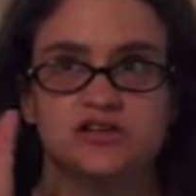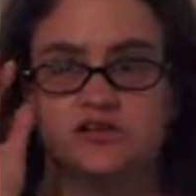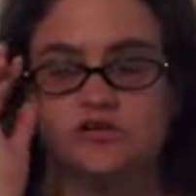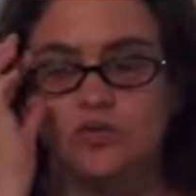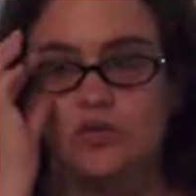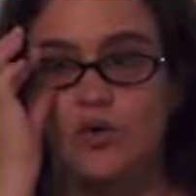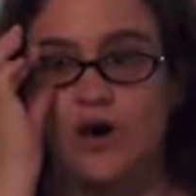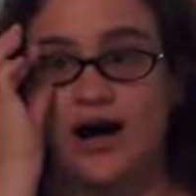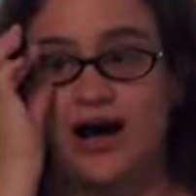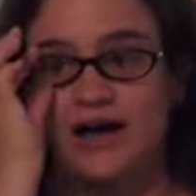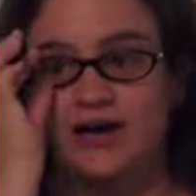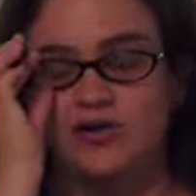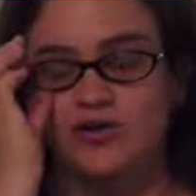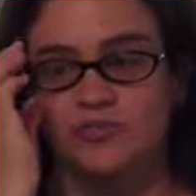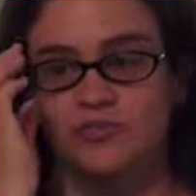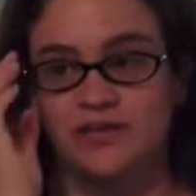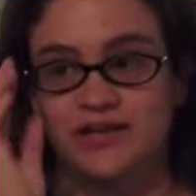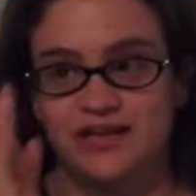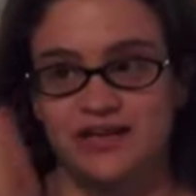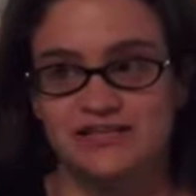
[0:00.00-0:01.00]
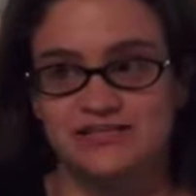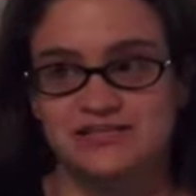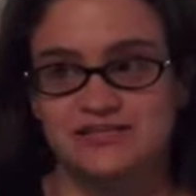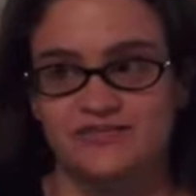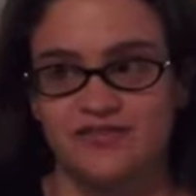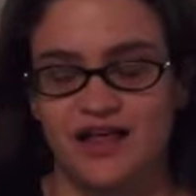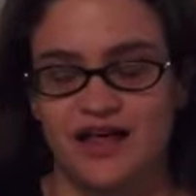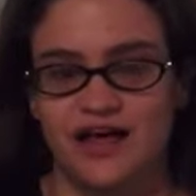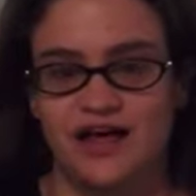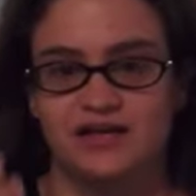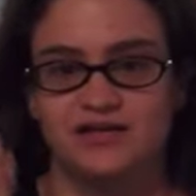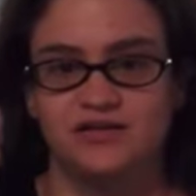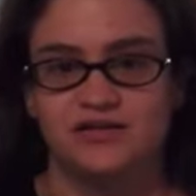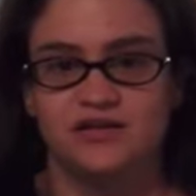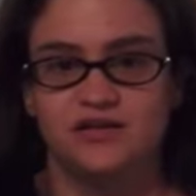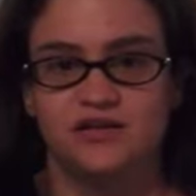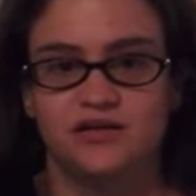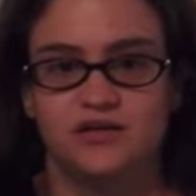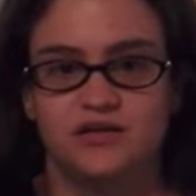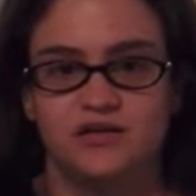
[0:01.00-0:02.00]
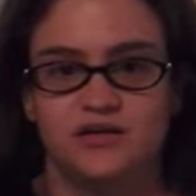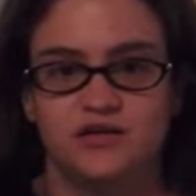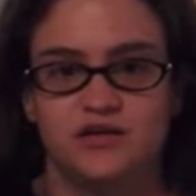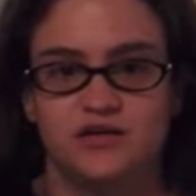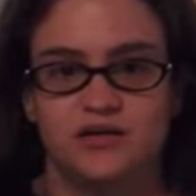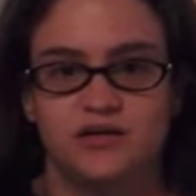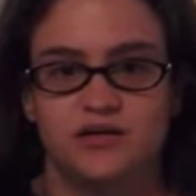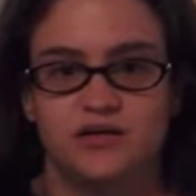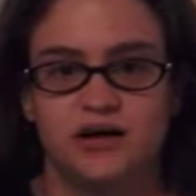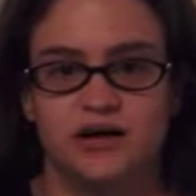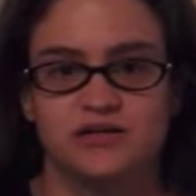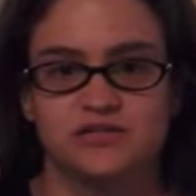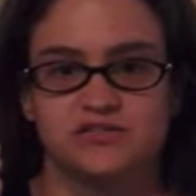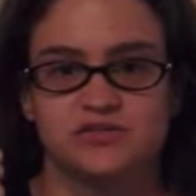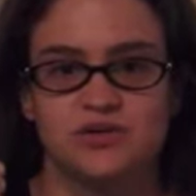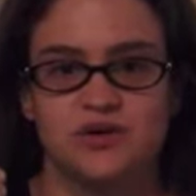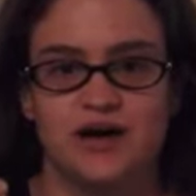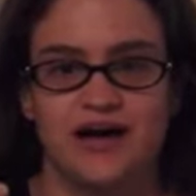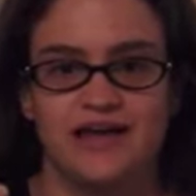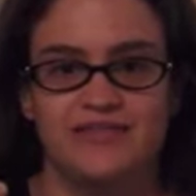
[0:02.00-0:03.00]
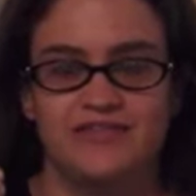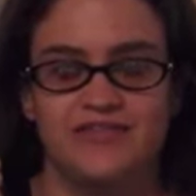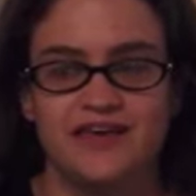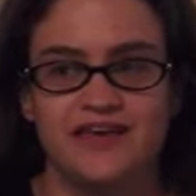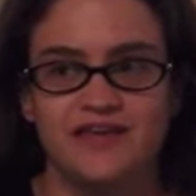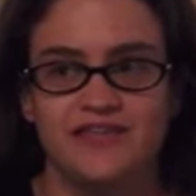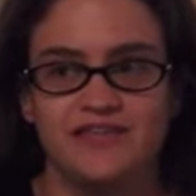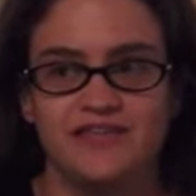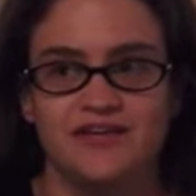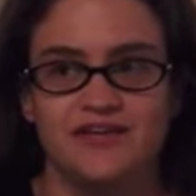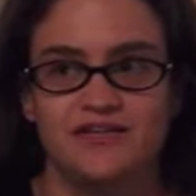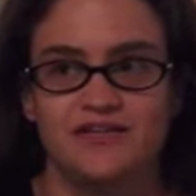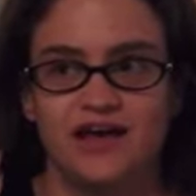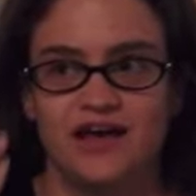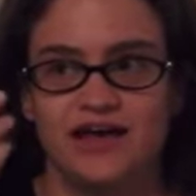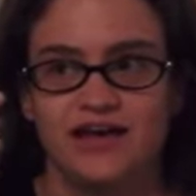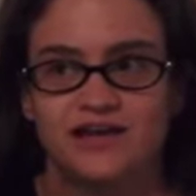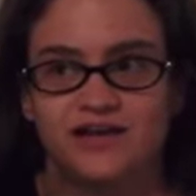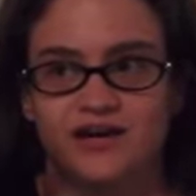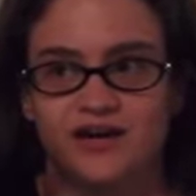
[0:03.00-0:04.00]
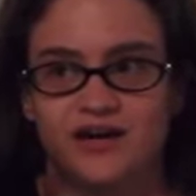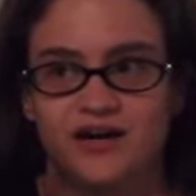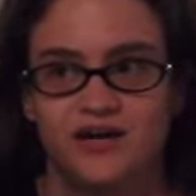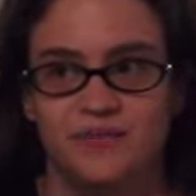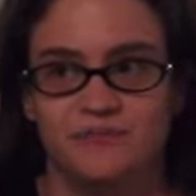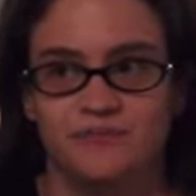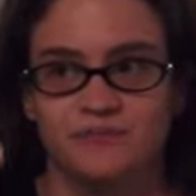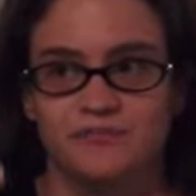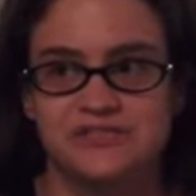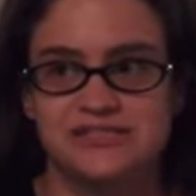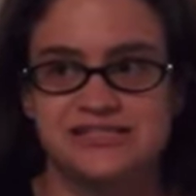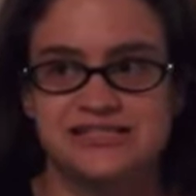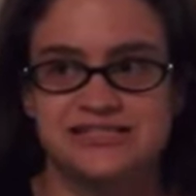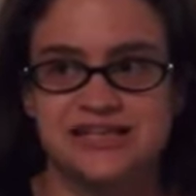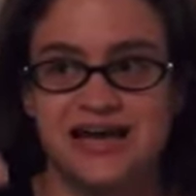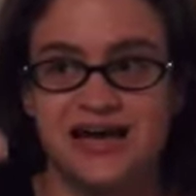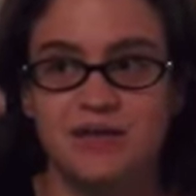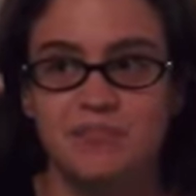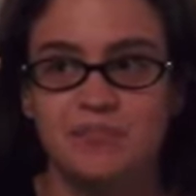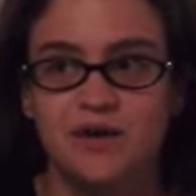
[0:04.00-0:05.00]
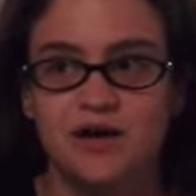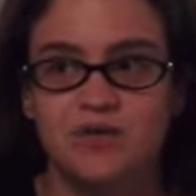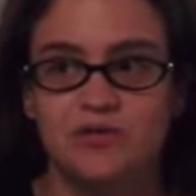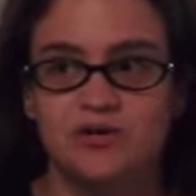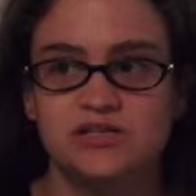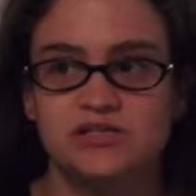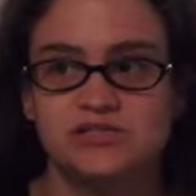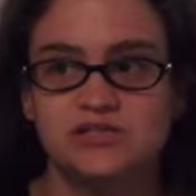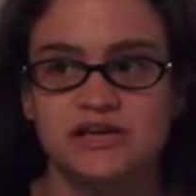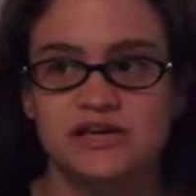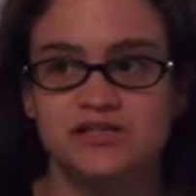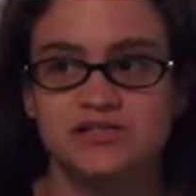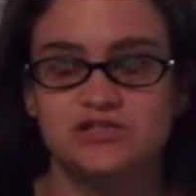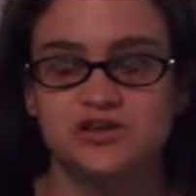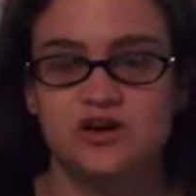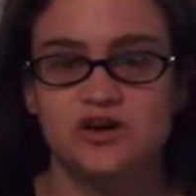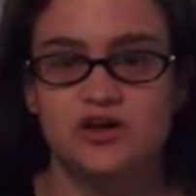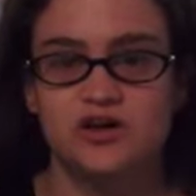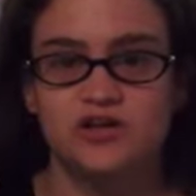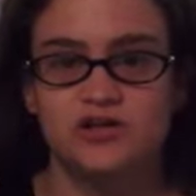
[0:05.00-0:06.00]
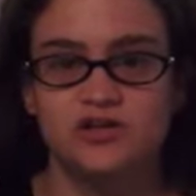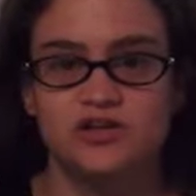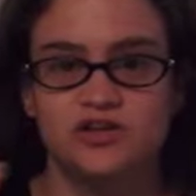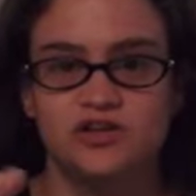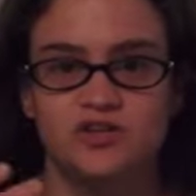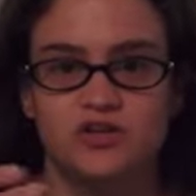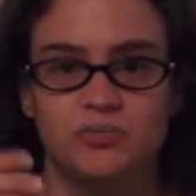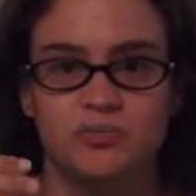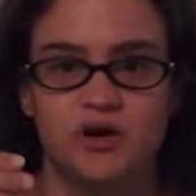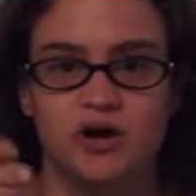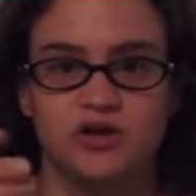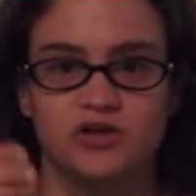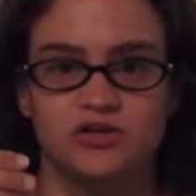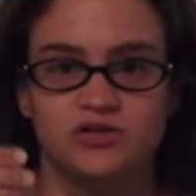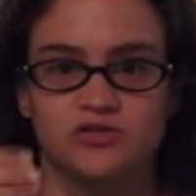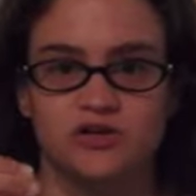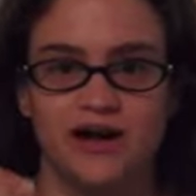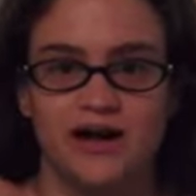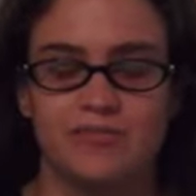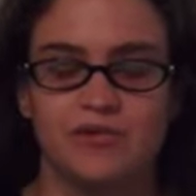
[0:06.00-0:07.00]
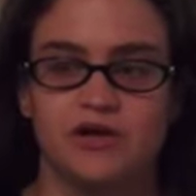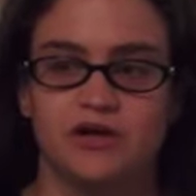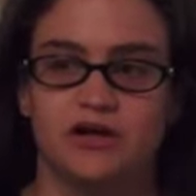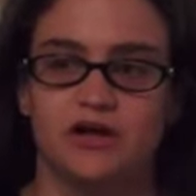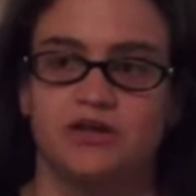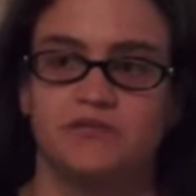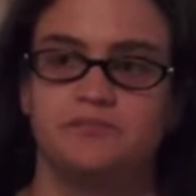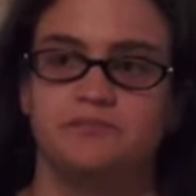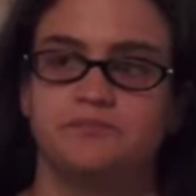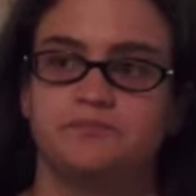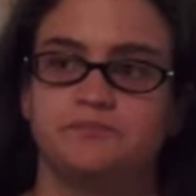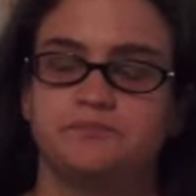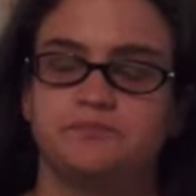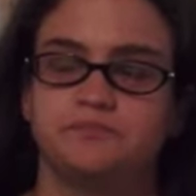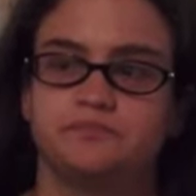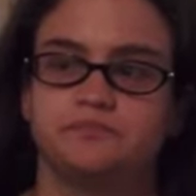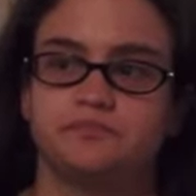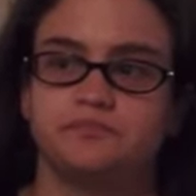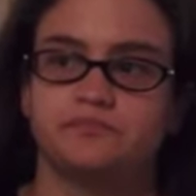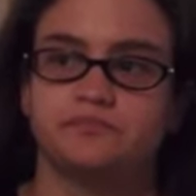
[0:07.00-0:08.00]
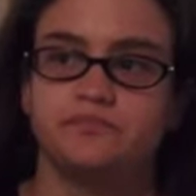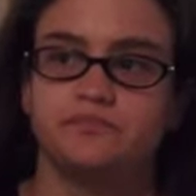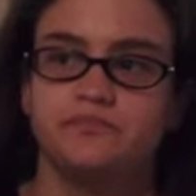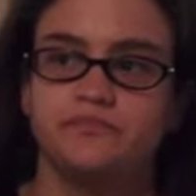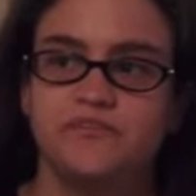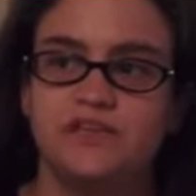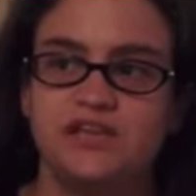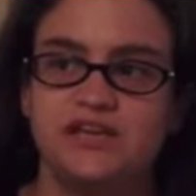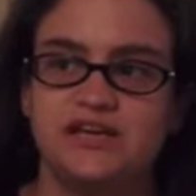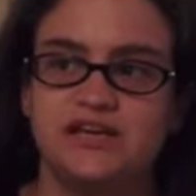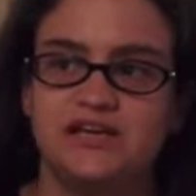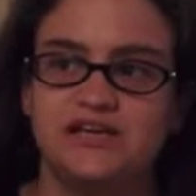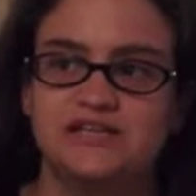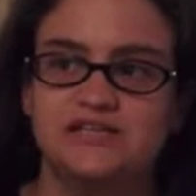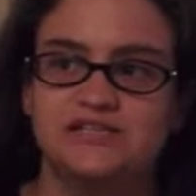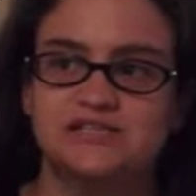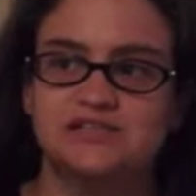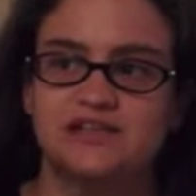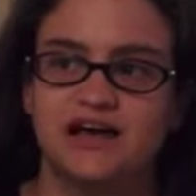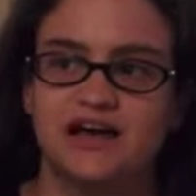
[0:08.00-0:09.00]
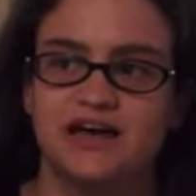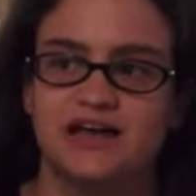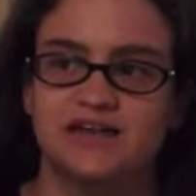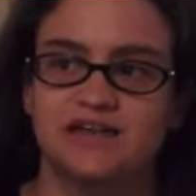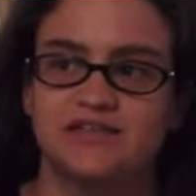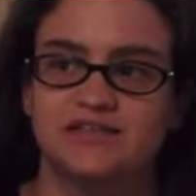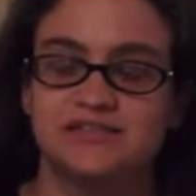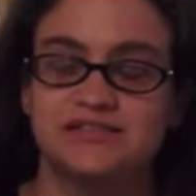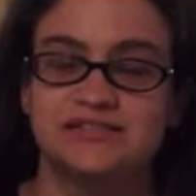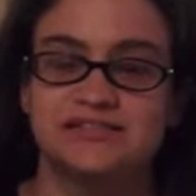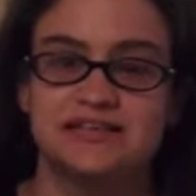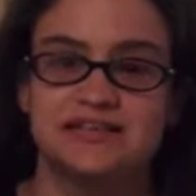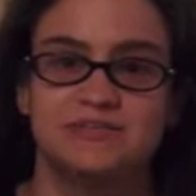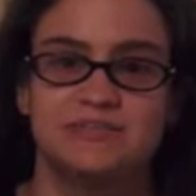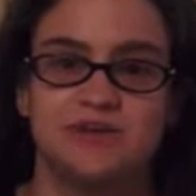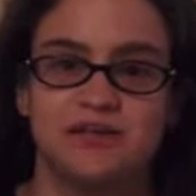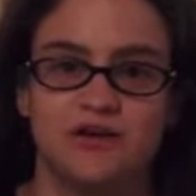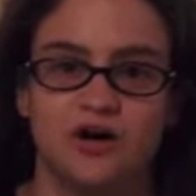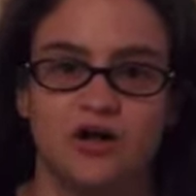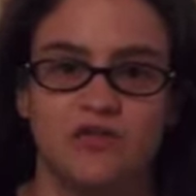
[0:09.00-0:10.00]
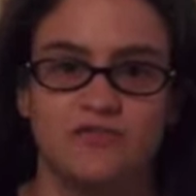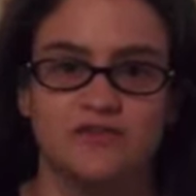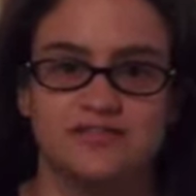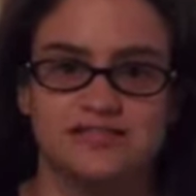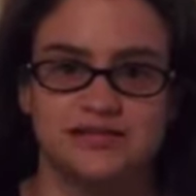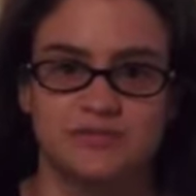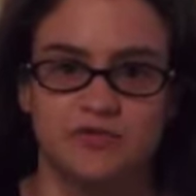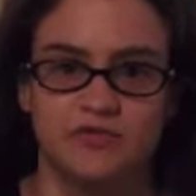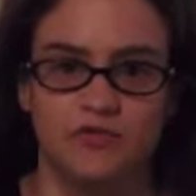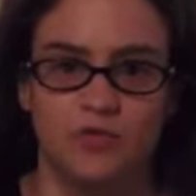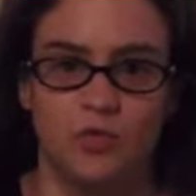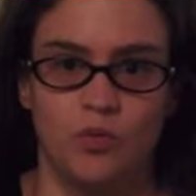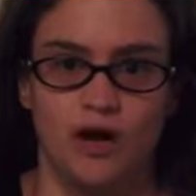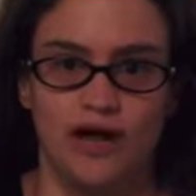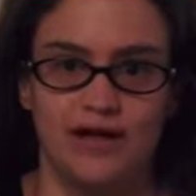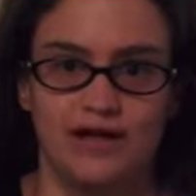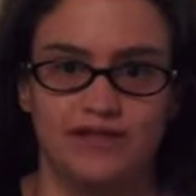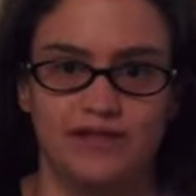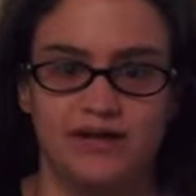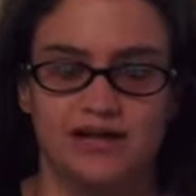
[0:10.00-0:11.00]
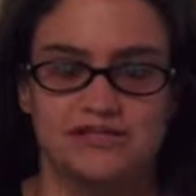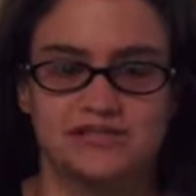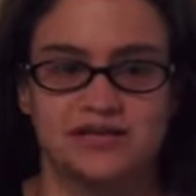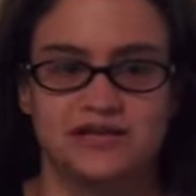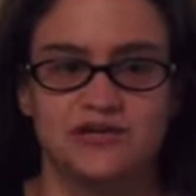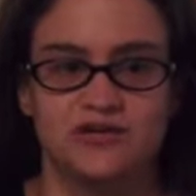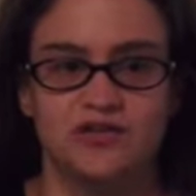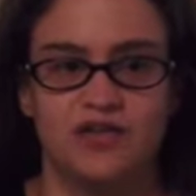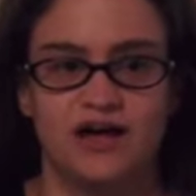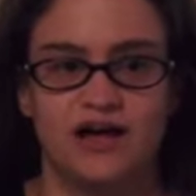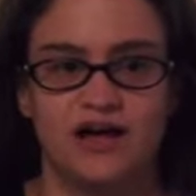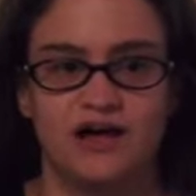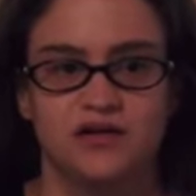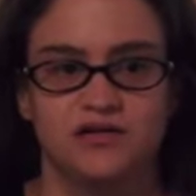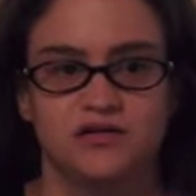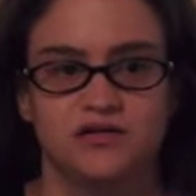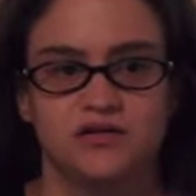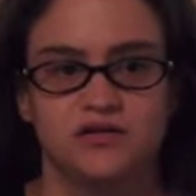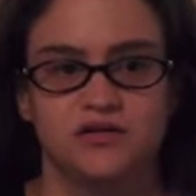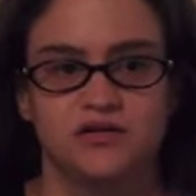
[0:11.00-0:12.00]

it in a while because of that so I think the like um, stem I want to say it's called you know the part you grab it on is like this. It'd be called the stem of a wine glass. I know that.